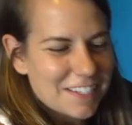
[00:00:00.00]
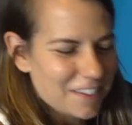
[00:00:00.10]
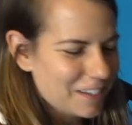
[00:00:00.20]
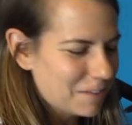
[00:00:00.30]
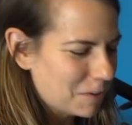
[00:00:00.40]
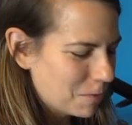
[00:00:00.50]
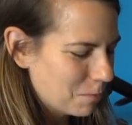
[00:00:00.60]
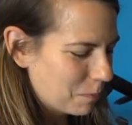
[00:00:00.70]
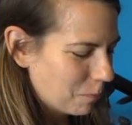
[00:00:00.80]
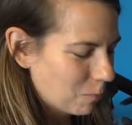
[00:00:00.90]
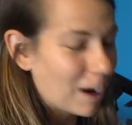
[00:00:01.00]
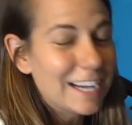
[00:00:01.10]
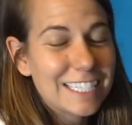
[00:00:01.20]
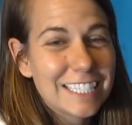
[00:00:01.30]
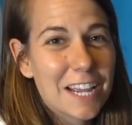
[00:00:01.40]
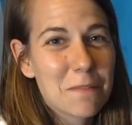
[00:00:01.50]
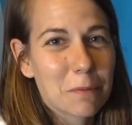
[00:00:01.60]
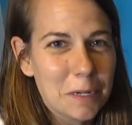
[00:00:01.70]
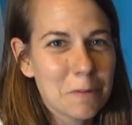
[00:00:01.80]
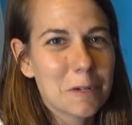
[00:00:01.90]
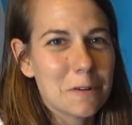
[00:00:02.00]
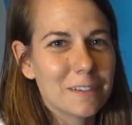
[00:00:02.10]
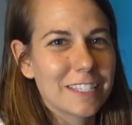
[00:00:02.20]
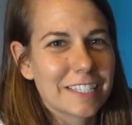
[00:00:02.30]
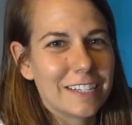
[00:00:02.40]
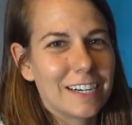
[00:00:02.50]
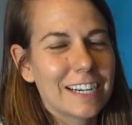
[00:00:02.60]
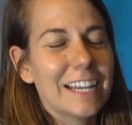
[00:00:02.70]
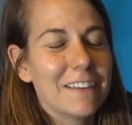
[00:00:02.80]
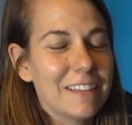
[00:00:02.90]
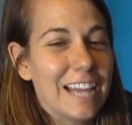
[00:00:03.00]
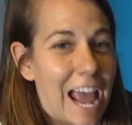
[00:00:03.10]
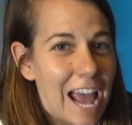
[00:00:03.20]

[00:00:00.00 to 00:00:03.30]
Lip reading: So I will write and pre-record the song and have the